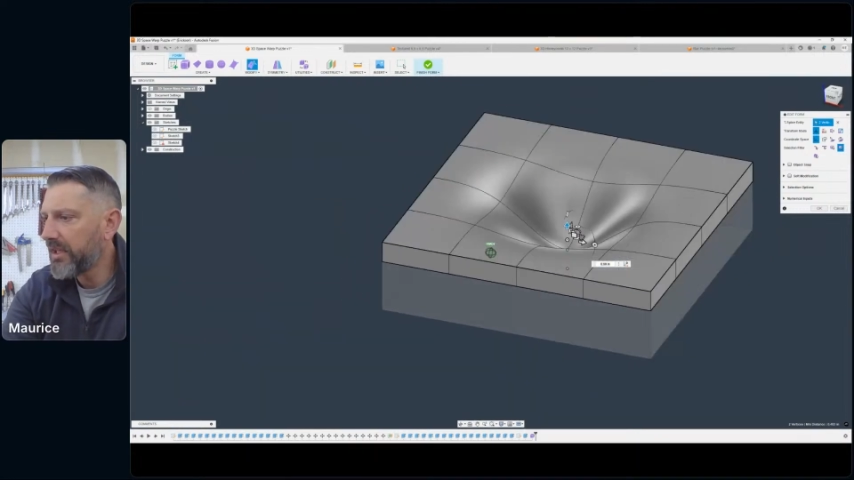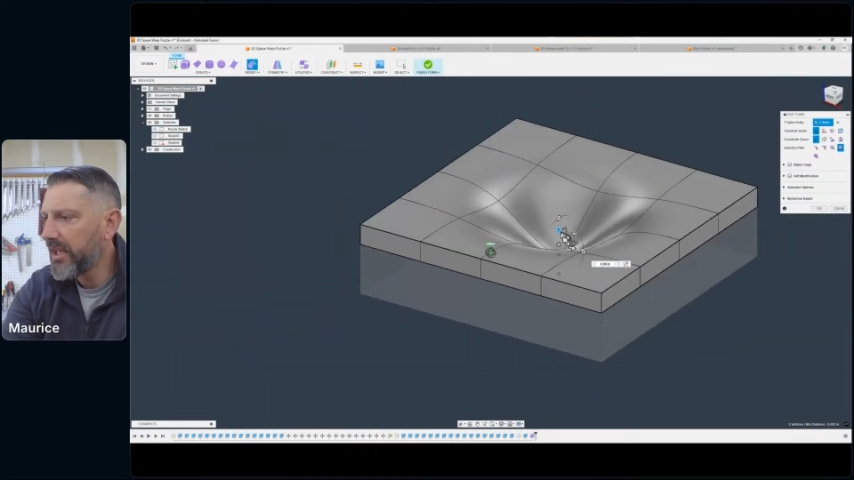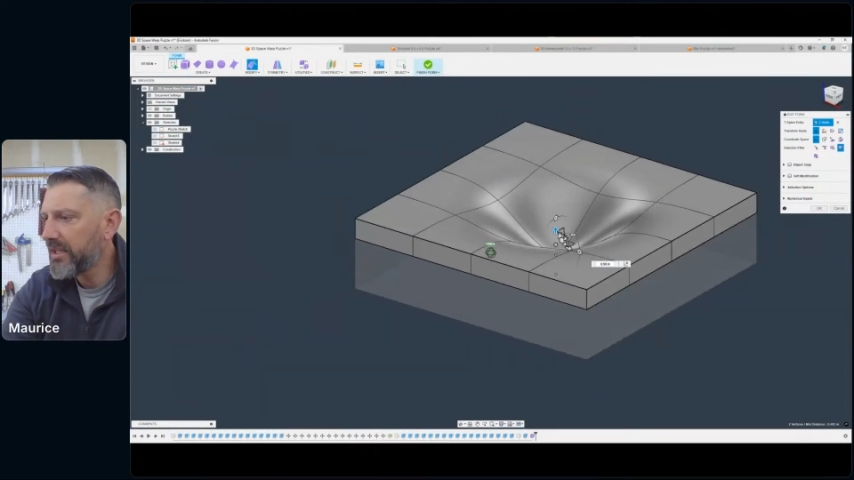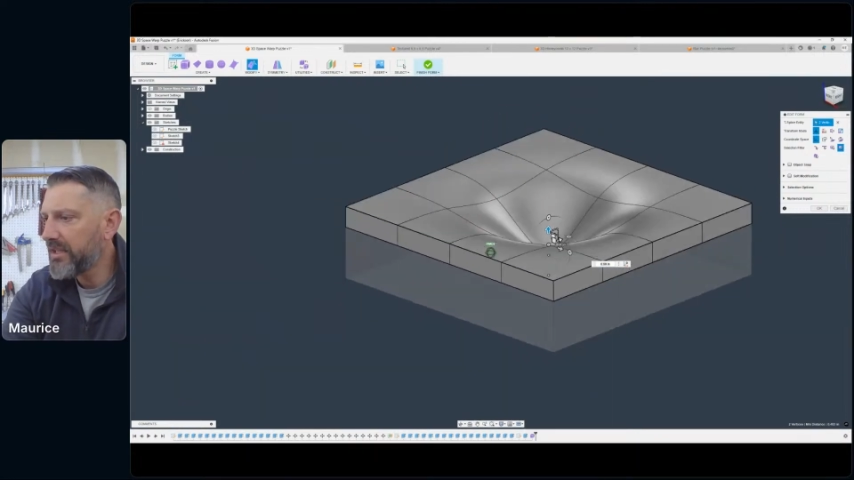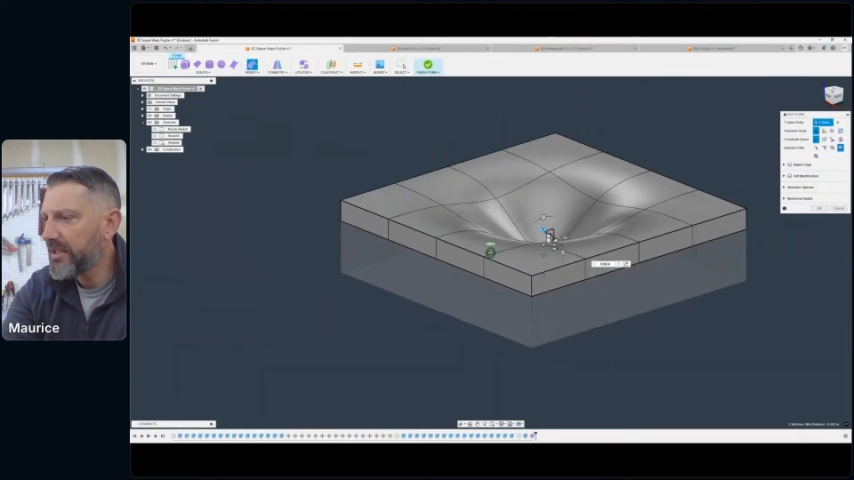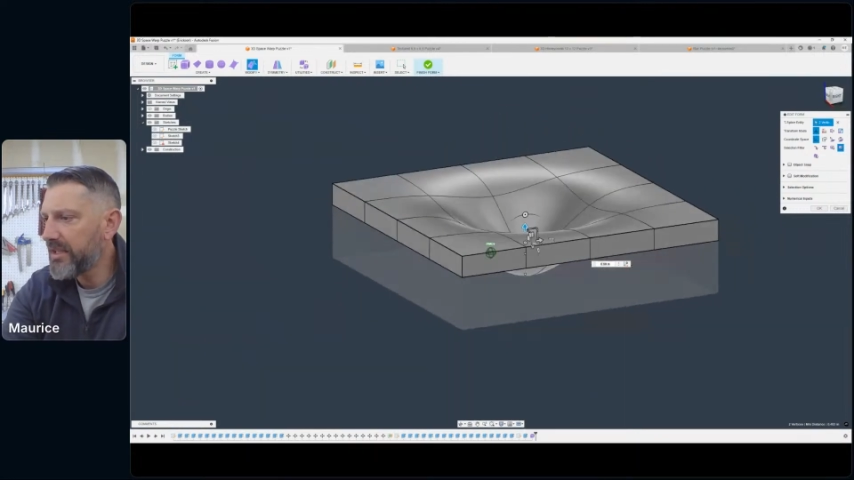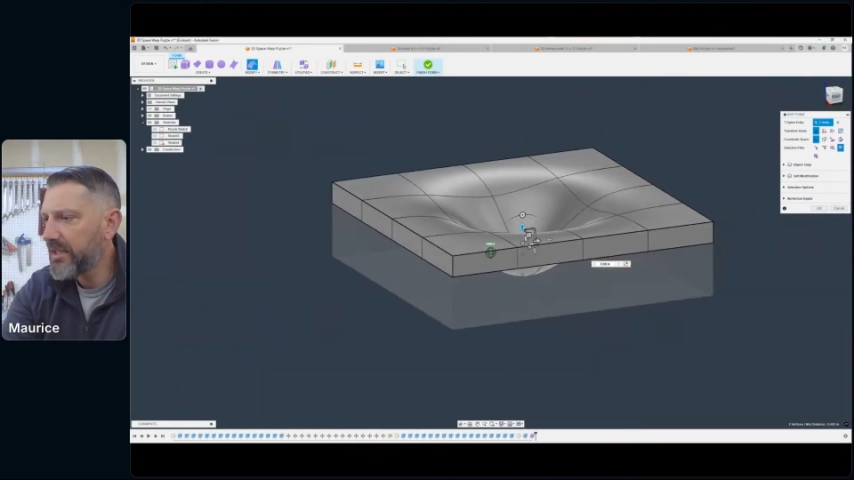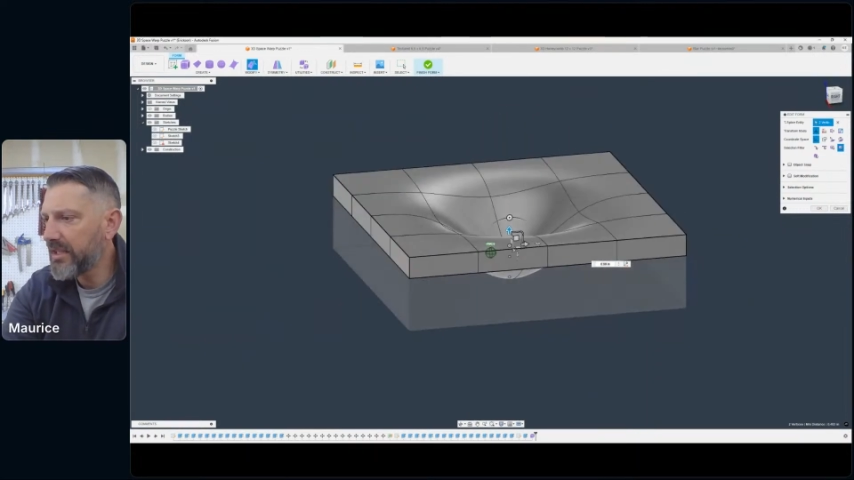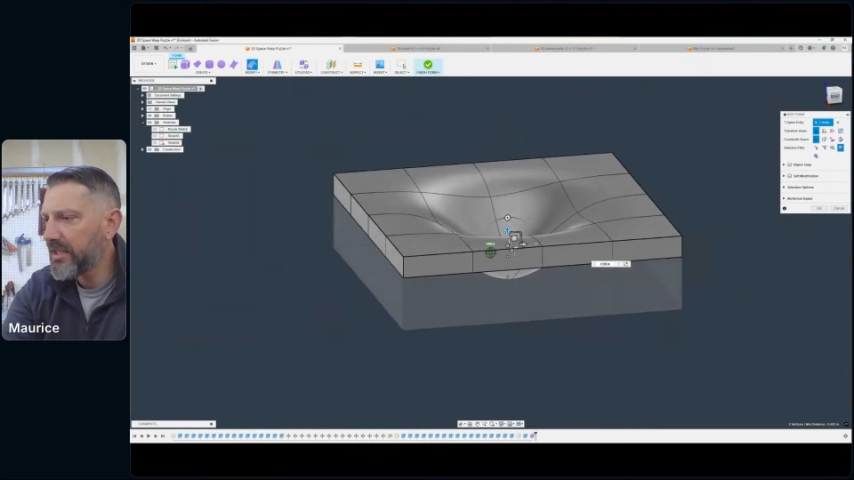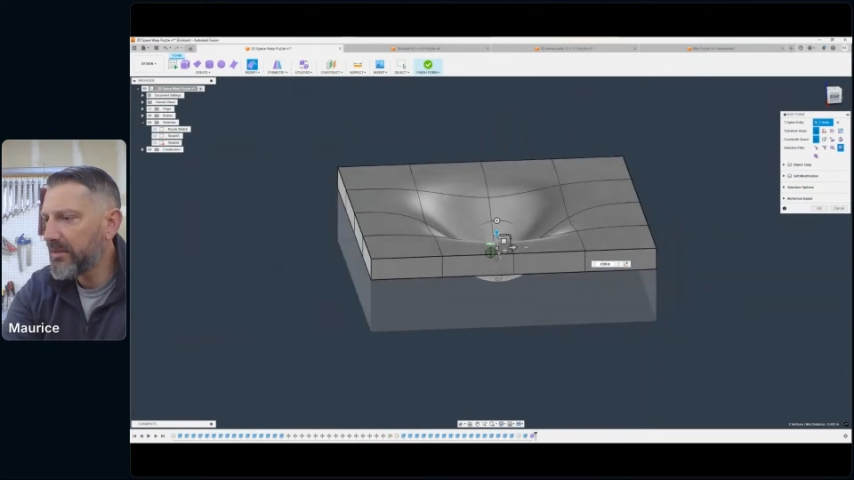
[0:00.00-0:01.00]
And that's
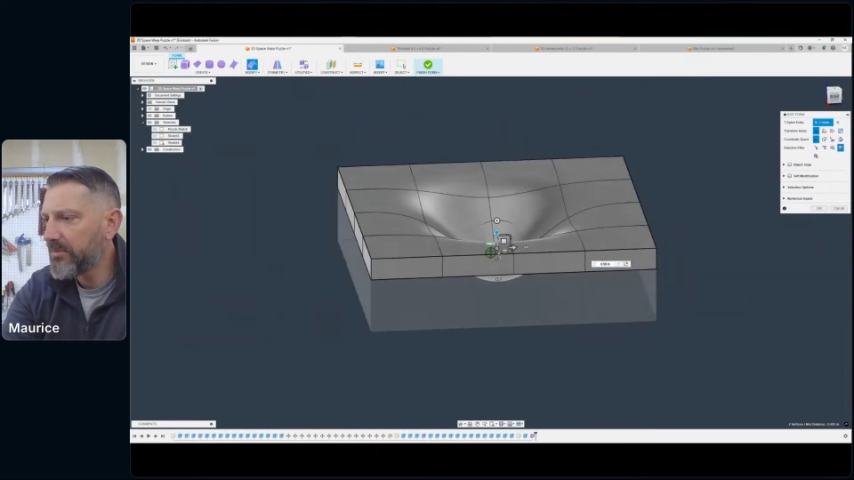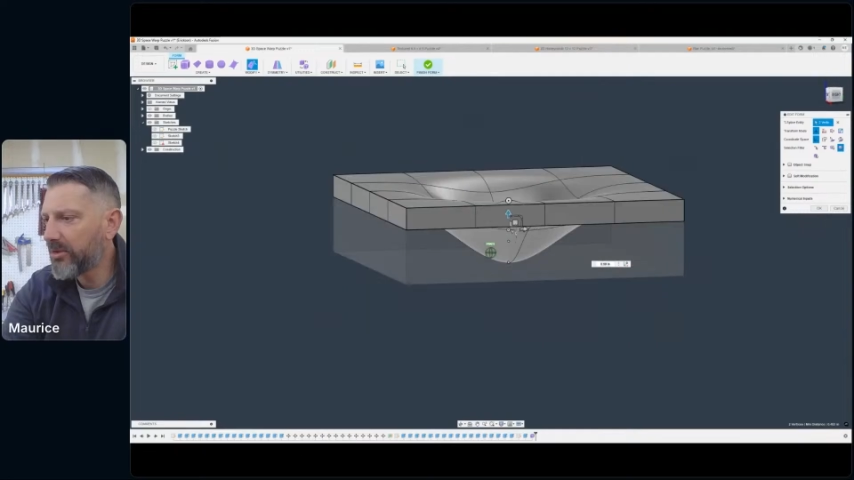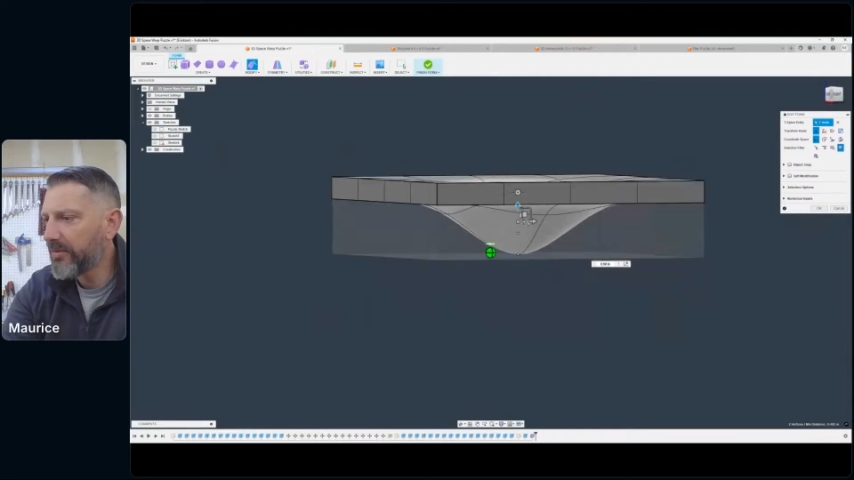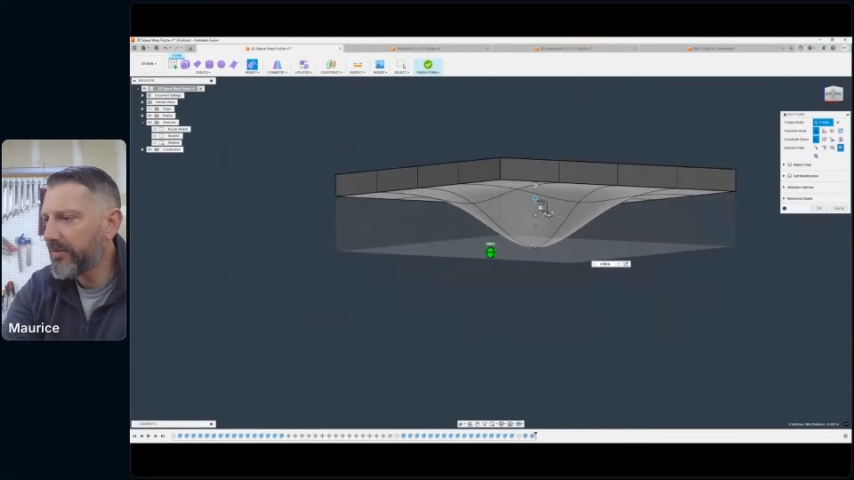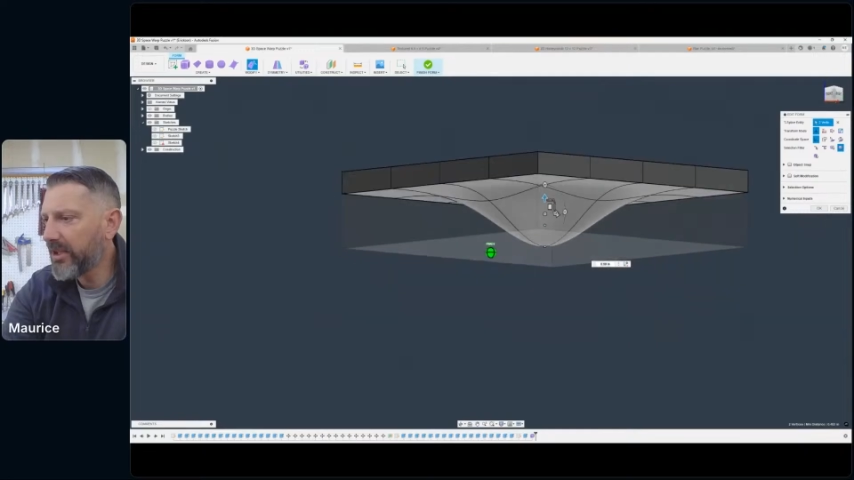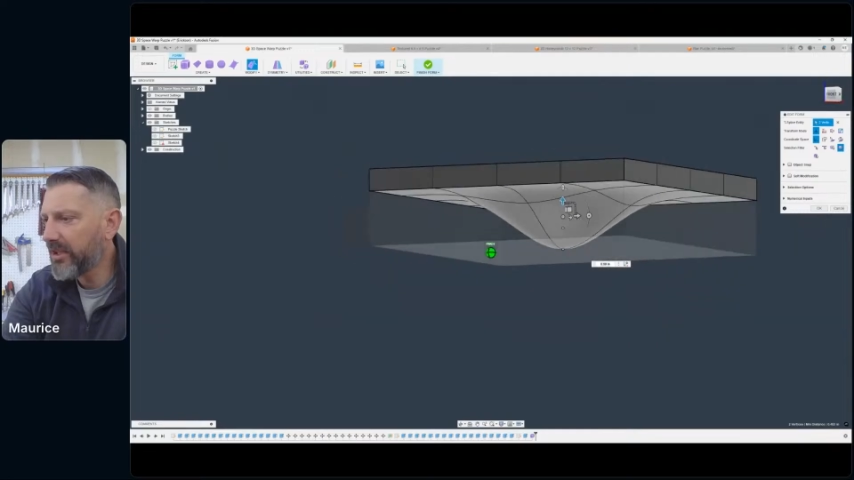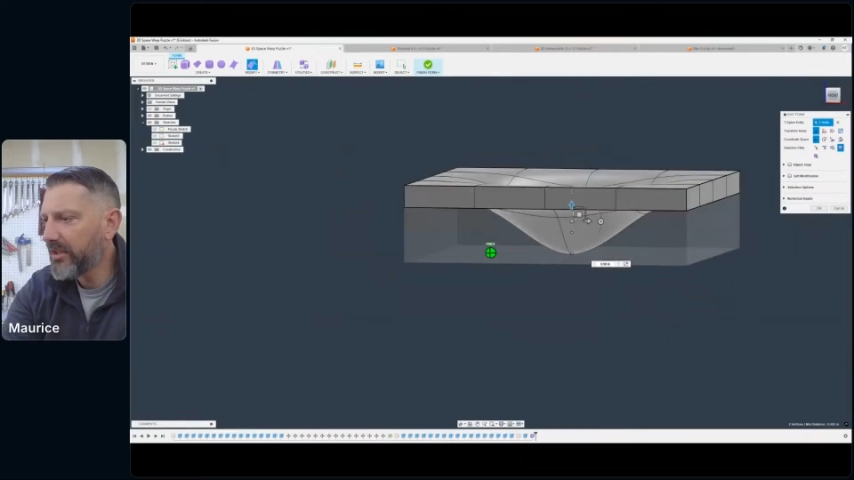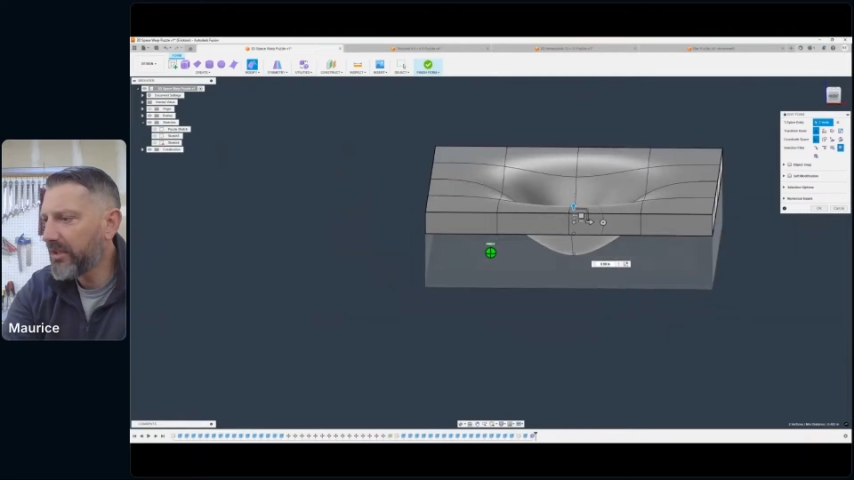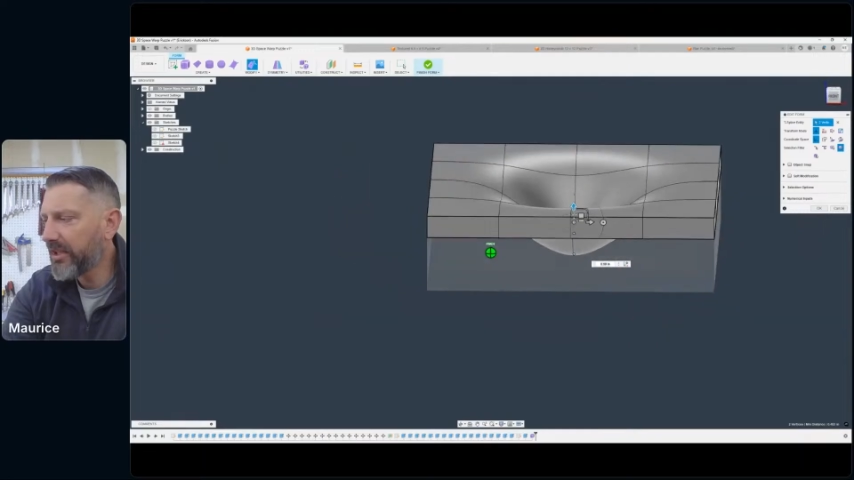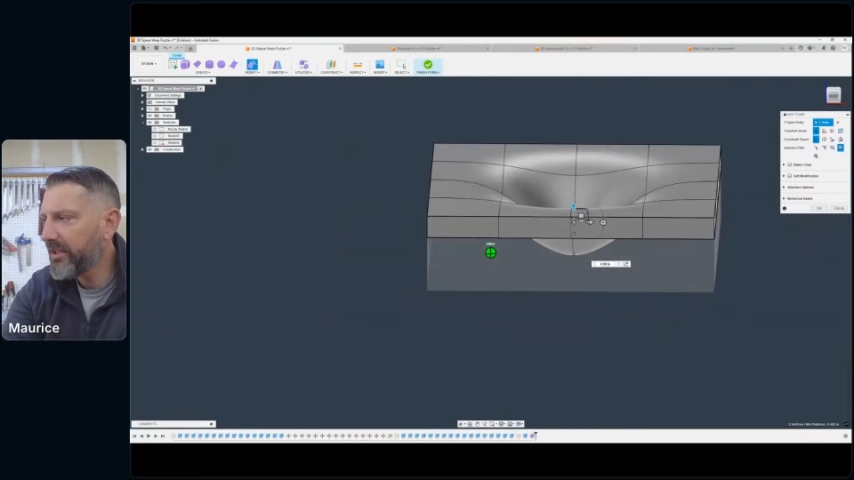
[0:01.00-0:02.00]
the profile,